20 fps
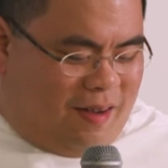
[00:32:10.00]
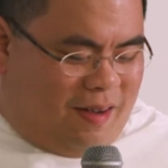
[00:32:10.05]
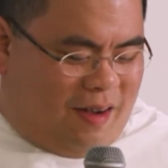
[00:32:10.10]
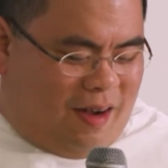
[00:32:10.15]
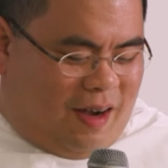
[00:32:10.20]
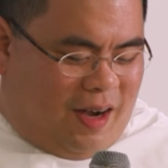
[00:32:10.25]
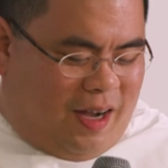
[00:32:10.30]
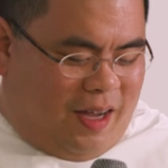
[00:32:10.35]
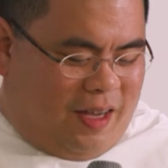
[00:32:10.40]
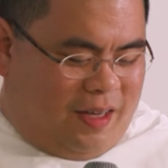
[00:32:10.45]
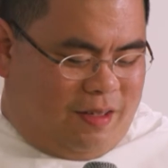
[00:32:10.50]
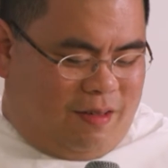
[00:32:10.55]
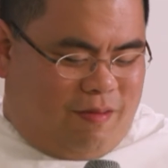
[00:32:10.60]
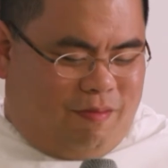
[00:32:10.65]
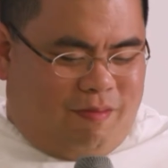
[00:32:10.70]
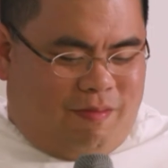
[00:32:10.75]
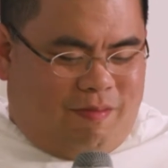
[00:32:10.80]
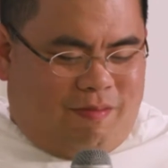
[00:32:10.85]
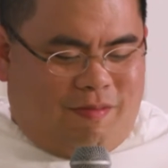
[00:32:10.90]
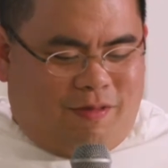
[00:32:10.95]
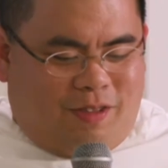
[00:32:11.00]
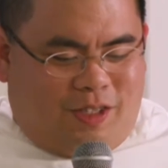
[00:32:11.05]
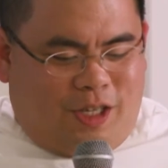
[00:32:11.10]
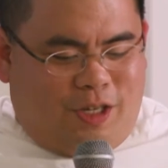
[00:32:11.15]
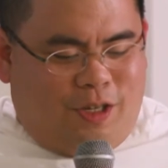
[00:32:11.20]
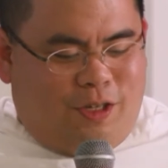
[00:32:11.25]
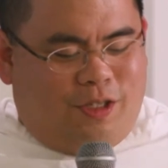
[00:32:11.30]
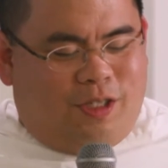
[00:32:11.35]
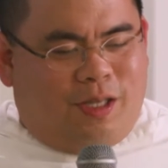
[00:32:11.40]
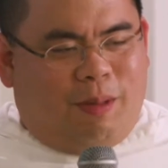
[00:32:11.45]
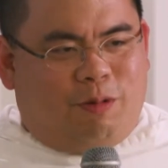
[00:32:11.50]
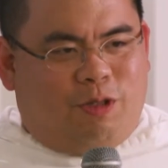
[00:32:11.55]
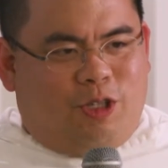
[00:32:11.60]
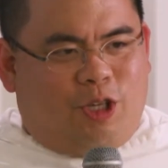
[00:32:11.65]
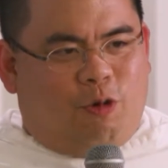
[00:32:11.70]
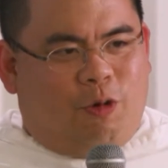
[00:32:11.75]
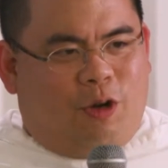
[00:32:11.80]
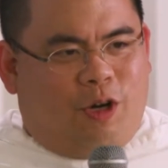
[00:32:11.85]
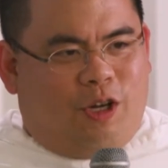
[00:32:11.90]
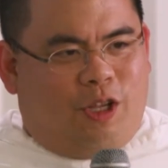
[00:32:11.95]
I didn't
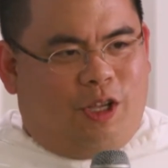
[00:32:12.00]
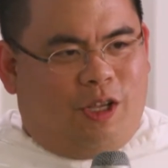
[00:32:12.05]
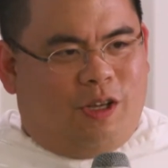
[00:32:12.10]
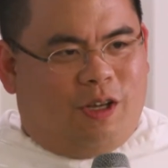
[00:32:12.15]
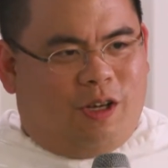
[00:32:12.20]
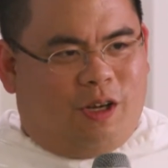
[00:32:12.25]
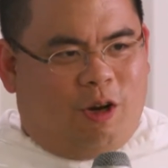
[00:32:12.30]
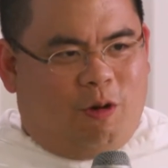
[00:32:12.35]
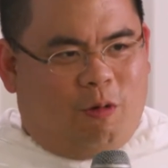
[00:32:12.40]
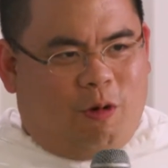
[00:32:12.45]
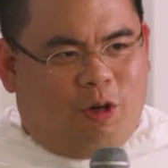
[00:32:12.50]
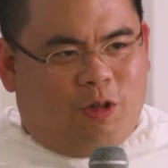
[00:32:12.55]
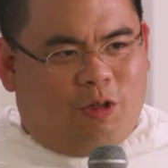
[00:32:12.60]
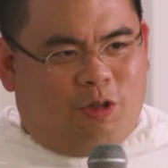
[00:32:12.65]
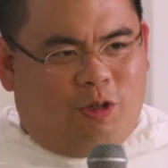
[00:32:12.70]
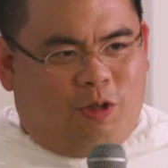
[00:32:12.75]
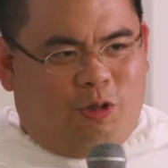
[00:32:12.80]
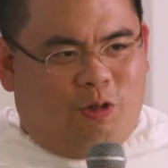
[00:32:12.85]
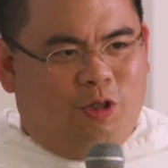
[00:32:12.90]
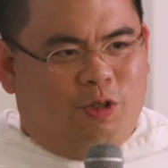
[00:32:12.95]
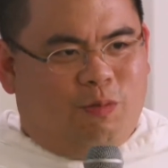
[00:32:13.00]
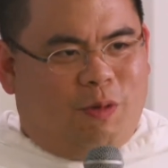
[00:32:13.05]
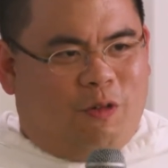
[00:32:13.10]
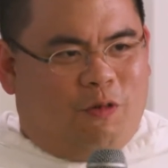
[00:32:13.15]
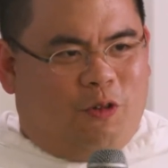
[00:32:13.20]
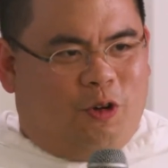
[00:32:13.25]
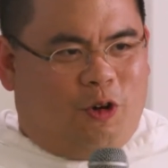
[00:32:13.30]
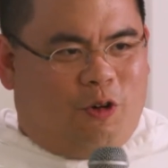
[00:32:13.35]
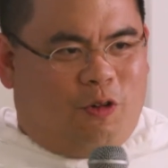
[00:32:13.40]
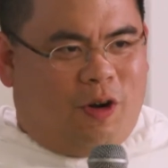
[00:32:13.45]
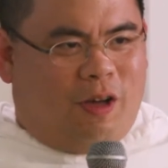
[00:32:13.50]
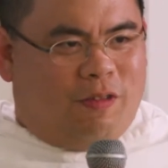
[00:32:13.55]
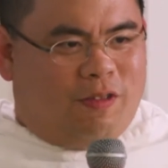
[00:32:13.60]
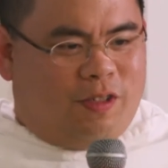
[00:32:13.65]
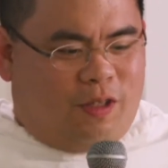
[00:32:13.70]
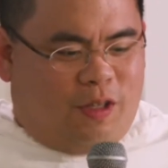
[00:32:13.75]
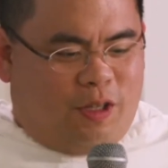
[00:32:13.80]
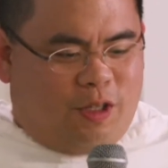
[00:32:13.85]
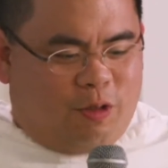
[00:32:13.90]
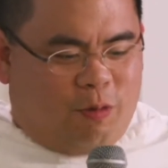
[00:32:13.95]
subsequently go on to use my photographs
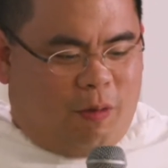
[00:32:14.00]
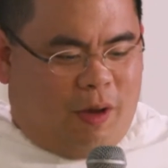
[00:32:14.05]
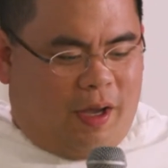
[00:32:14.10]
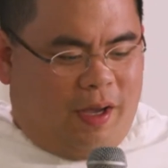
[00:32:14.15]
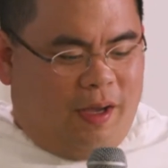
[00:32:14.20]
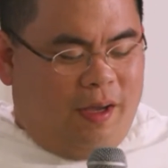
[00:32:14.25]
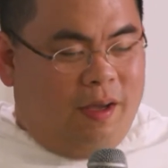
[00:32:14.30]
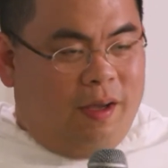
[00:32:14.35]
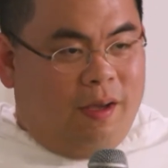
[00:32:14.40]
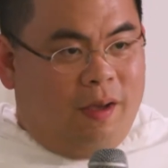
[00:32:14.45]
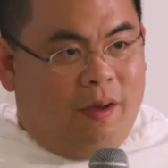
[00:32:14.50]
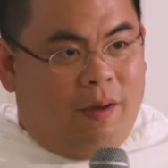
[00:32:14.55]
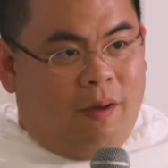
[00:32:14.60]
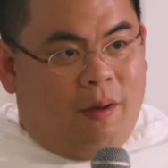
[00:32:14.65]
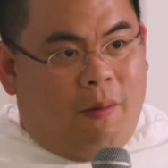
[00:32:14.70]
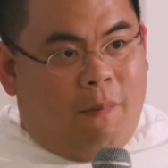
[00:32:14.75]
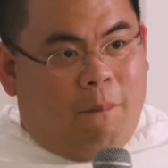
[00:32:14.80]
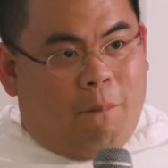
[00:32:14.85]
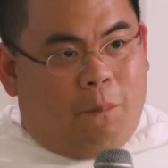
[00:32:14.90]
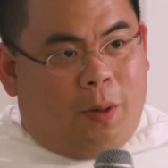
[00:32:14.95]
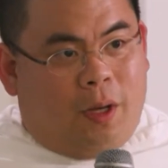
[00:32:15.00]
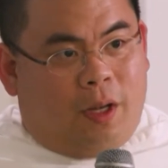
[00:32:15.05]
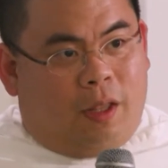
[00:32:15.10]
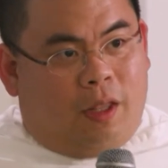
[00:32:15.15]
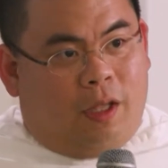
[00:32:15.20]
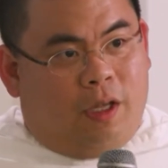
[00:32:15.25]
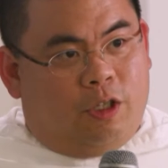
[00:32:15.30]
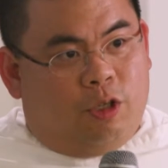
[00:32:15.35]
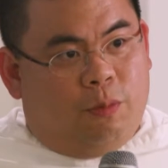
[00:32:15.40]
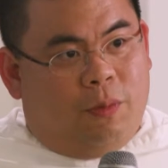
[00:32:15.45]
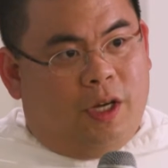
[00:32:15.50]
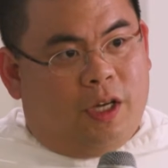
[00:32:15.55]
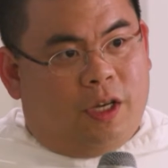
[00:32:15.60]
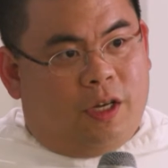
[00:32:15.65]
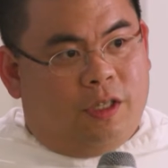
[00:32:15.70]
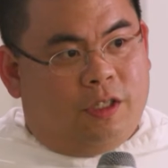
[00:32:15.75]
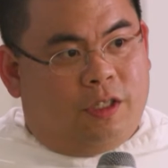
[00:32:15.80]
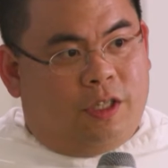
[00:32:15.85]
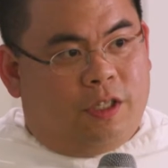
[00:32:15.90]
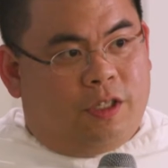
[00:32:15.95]
in this way, but the
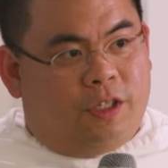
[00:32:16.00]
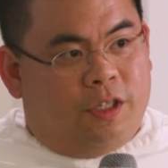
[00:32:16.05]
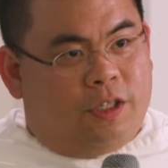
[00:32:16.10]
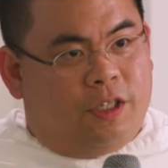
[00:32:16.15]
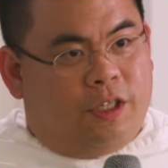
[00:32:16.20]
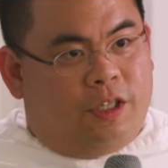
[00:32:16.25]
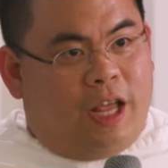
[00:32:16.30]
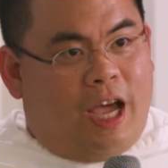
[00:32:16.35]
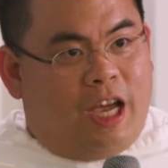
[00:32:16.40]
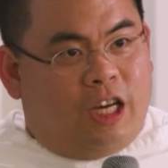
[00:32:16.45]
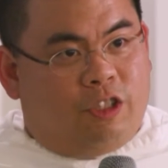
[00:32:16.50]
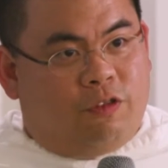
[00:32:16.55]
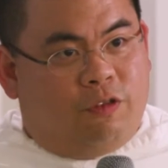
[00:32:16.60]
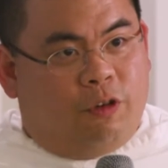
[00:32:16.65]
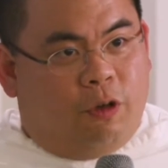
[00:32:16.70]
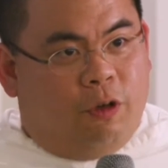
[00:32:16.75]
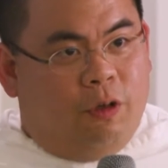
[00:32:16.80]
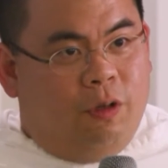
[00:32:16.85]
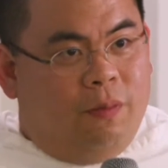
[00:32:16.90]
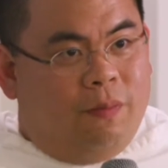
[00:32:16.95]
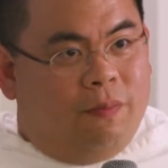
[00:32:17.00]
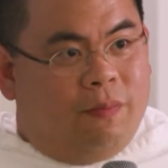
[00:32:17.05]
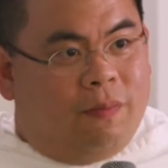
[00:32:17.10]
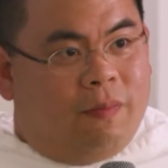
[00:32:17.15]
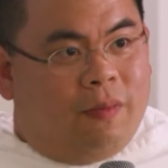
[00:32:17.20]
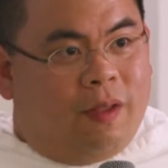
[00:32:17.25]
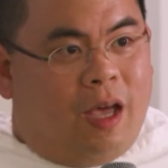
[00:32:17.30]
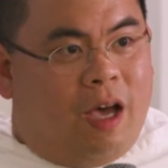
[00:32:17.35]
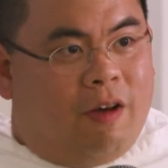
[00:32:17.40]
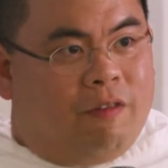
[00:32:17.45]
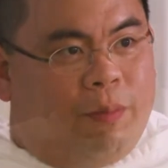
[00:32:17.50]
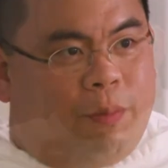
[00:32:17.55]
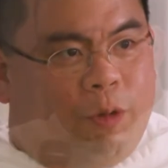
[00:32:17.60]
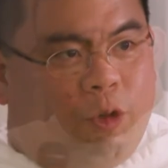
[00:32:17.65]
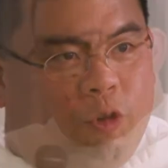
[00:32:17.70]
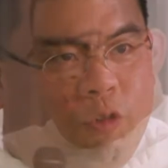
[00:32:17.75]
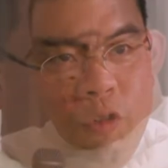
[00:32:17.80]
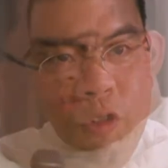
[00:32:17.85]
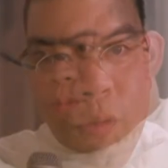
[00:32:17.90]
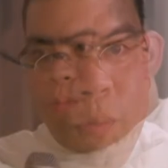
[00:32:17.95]
Dominican sisters in Nashville have a
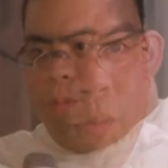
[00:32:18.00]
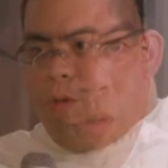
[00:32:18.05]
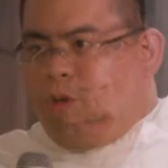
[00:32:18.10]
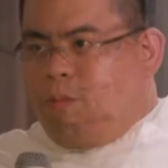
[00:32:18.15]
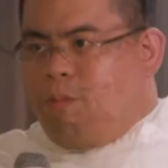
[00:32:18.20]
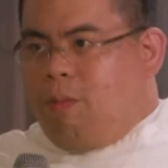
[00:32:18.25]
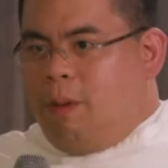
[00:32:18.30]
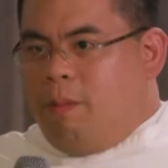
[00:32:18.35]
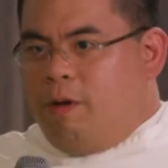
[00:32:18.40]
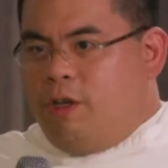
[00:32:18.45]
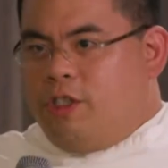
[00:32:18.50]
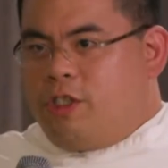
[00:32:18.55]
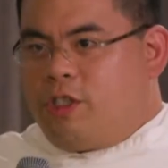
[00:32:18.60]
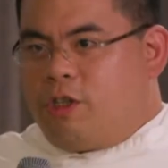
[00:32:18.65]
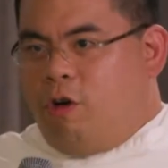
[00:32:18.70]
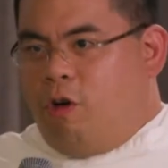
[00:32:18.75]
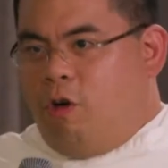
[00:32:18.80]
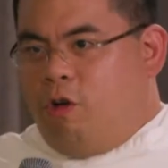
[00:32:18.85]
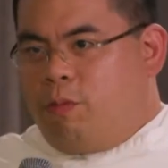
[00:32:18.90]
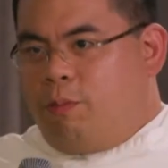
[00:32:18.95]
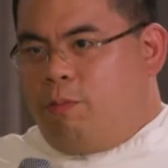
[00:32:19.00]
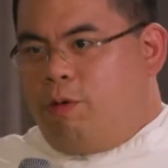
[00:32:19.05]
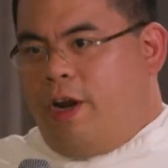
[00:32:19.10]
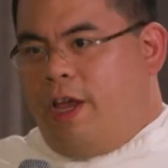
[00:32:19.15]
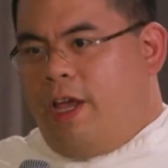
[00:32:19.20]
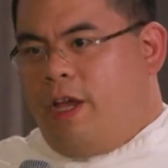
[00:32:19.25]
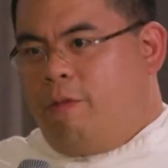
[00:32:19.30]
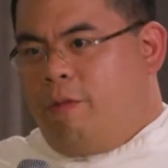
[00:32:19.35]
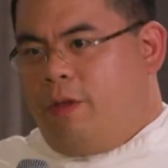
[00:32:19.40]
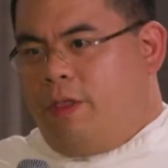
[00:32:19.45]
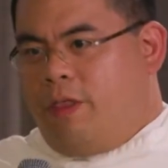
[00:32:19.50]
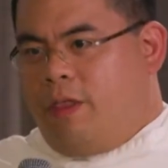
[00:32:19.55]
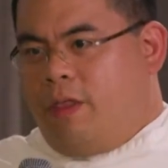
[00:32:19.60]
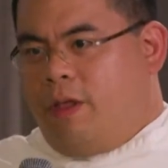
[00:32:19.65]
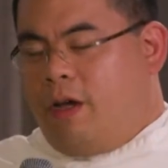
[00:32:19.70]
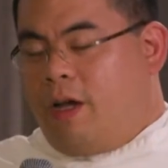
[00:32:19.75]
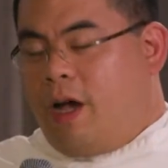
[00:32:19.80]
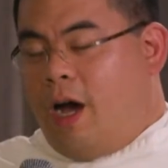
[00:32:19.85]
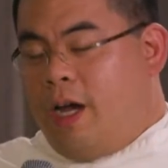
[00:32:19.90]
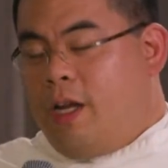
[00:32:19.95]
beautiful book published called Praying with a
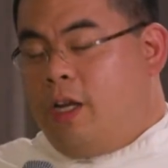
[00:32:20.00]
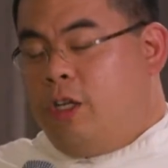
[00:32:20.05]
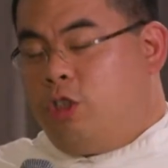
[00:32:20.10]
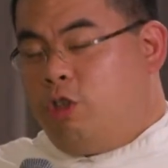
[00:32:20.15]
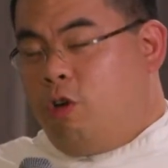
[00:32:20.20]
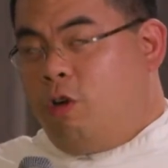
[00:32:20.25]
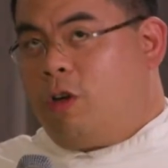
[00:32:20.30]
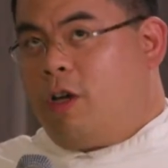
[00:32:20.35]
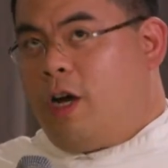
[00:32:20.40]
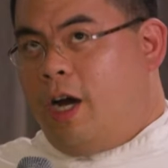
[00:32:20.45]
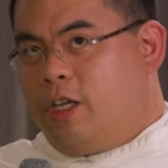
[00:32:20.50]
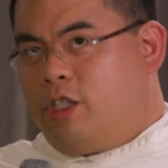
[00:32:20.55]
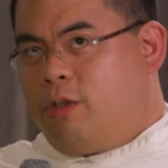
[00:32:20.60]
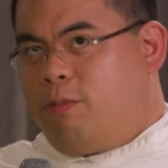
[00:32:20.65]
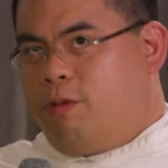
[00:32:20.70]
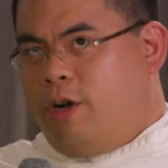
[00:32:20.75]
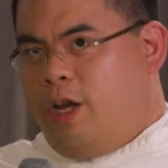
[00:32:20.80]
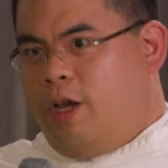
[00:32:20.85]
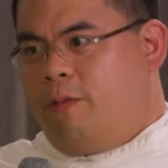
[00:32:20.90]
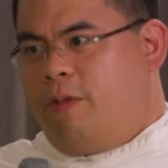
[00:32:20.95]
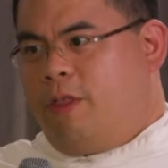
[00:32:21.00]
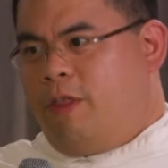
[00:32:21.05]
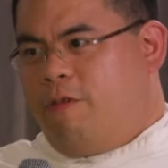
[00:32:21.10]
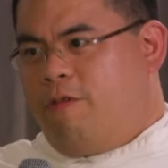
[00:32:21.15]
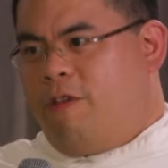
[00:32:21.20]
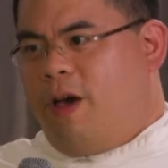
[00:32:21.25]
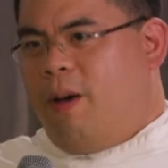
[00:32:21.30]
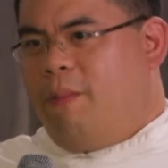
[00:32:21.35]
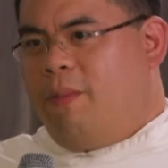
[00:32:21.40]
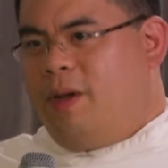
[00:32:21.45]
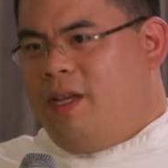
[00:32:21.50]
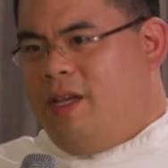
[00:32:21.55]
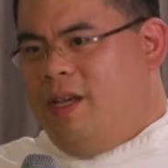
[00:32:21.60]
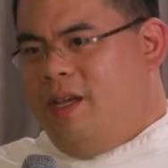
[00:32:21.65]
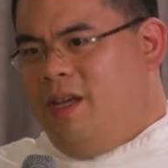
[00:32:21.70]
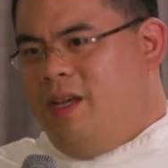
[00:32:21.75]
Guide, a Short Guide to Praying with the Family,